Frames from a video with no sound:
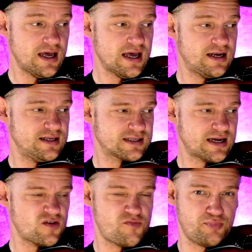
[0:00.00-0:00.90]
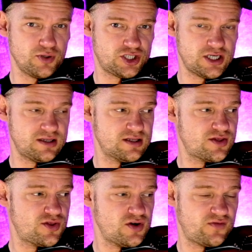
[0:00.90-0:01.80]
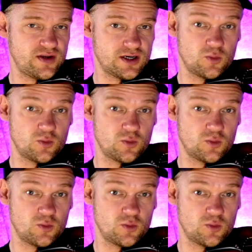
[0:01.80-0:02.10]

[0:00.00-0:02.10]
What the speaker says: and it's kind of pushing the third finger,